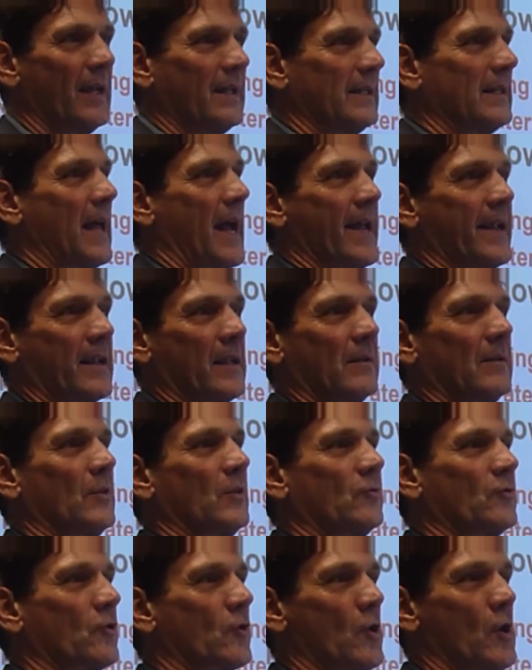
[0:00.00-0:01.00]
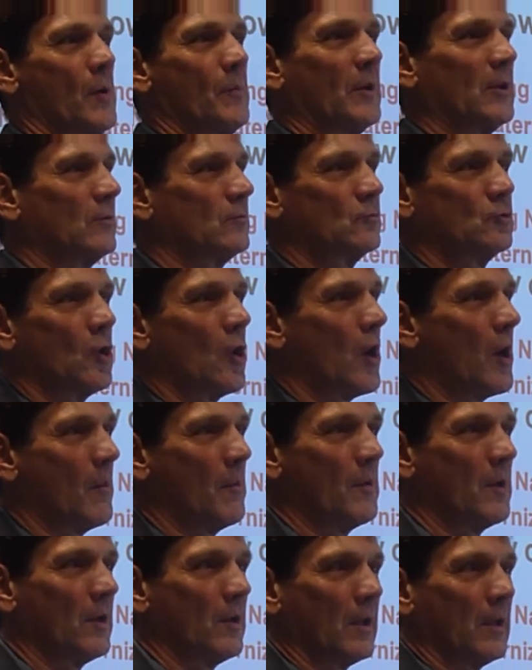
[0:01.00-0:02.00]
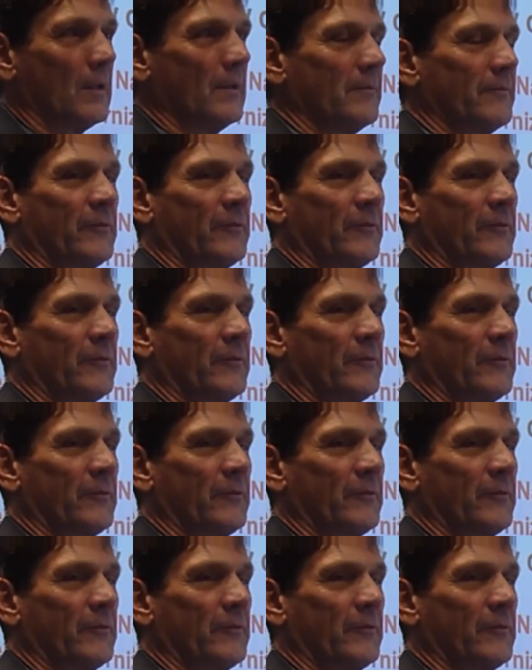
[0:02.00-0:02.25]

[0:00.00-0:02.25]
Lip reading: like a German normal